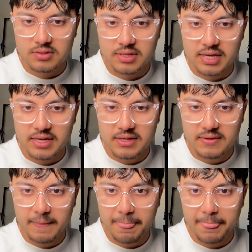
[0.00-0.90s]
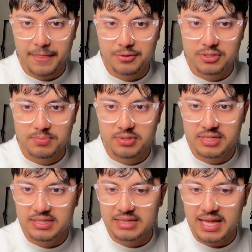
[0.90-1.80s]
Okay. Looks
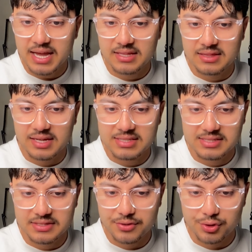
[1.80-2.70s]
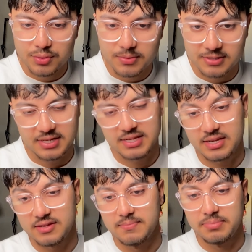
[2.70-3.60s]
pretty lackluster though, but
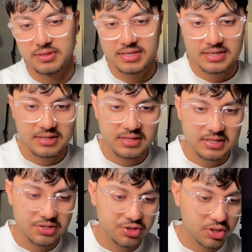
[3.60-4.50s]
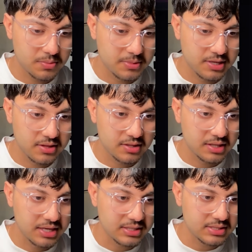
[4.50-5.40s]
it completed the job
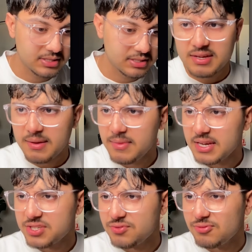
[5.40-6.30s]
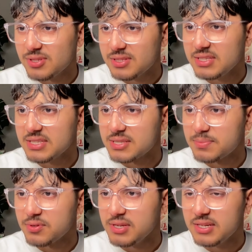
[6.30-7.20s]
nonetheless. I'm actually really
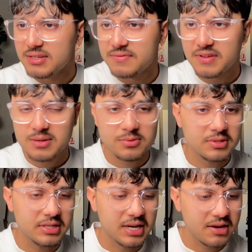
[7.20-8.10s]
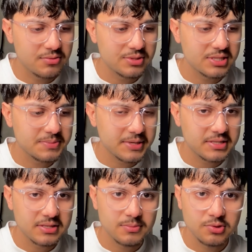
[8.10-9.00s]
disappointed in Fable here. I was
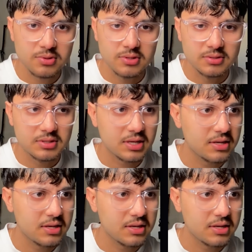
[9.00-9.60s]
expecting more.